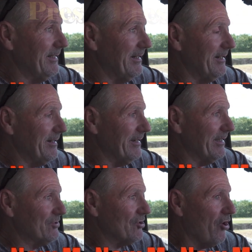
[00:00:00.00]

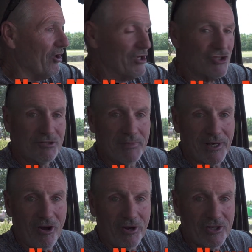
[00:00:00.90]
It's August,
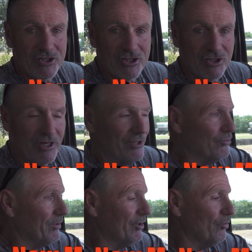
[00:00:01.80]
mid-August,
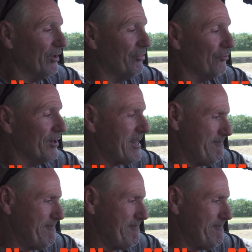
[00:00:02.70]
2023,